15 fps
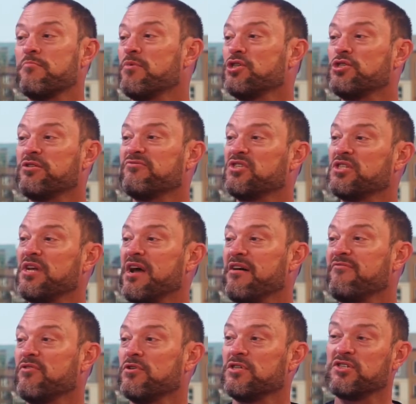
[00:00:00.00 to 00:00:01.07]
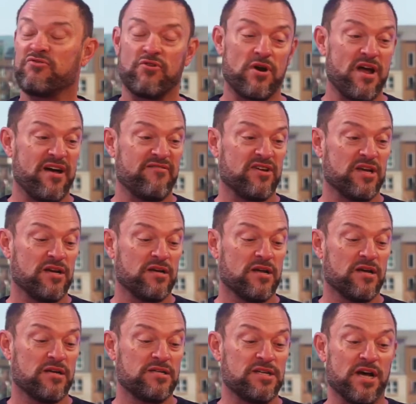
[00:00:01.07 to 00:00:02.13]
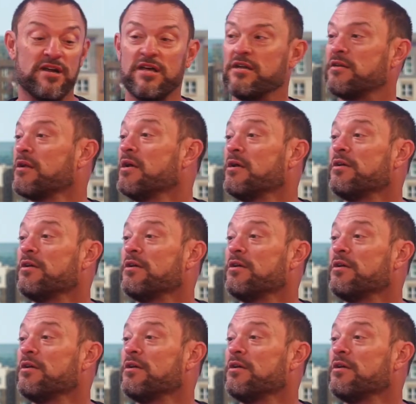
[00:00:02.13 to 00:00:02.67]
a bunch of staffers for having done it